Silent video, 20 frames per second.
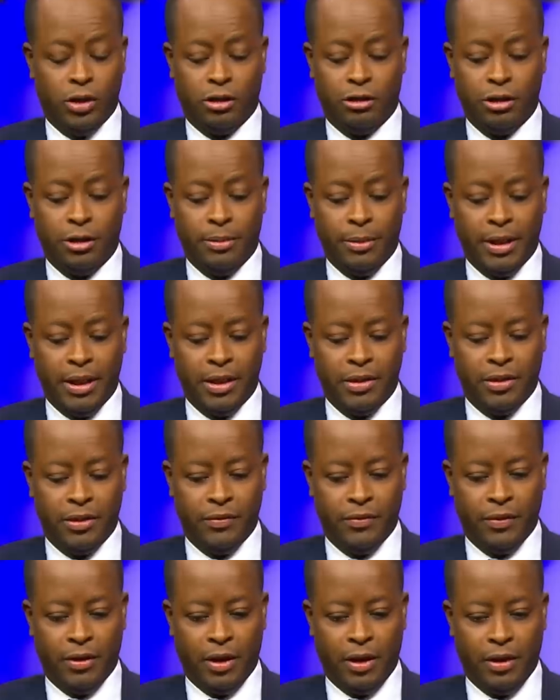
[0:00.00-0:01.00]
the treatment has
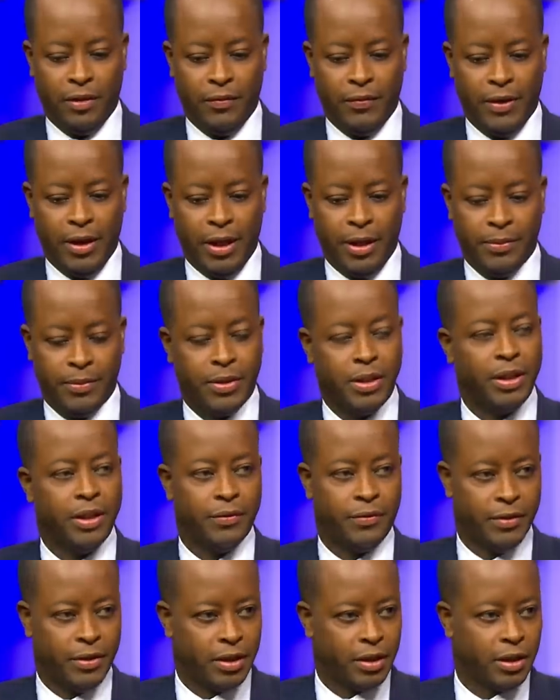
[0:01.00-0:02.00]
evolved
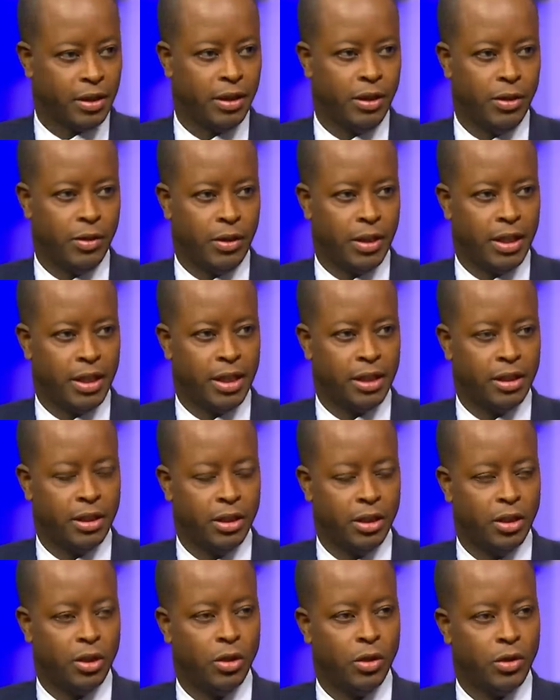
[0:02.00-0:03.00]
significantly. You can
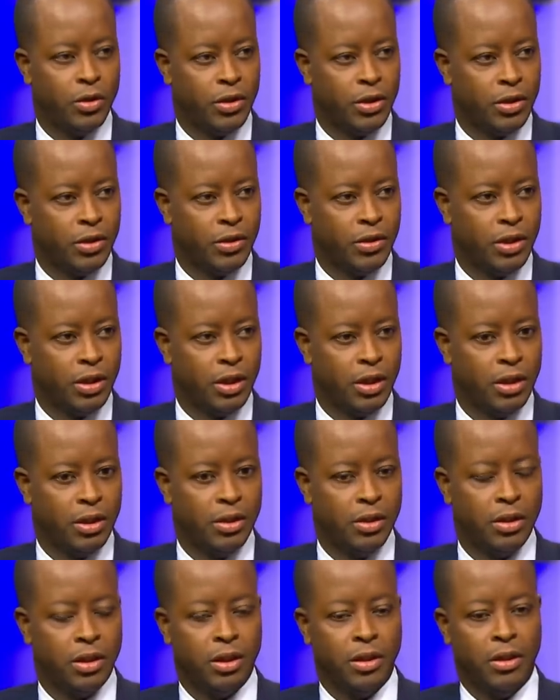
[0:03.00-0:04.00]
actually cure sickle
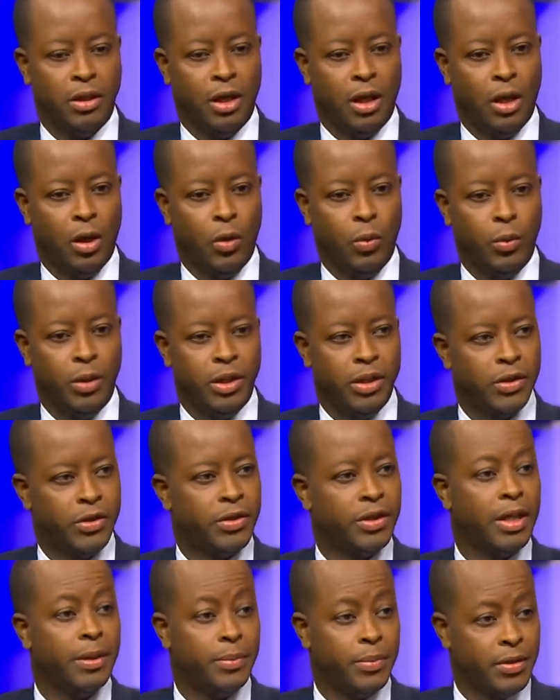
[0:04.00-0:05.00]
cell now with a
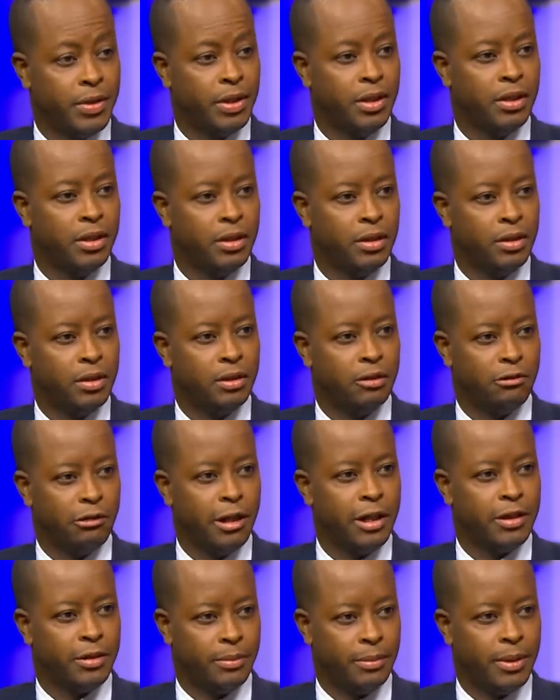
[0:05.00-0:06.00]
stem cell
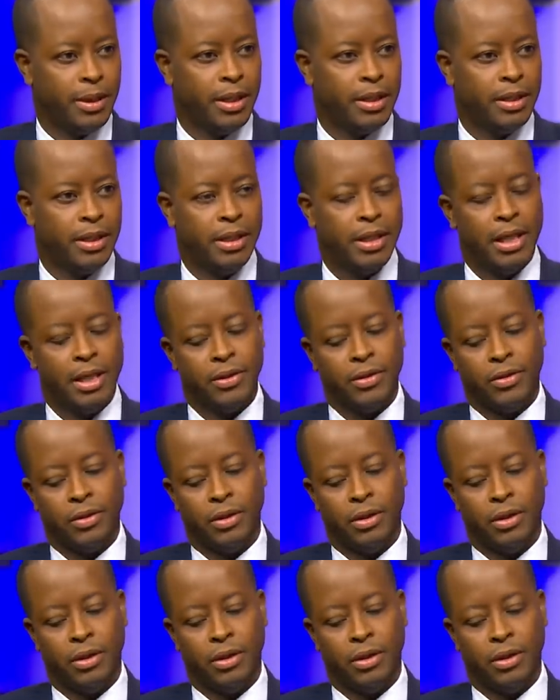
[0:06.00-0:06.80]
transplant, and that's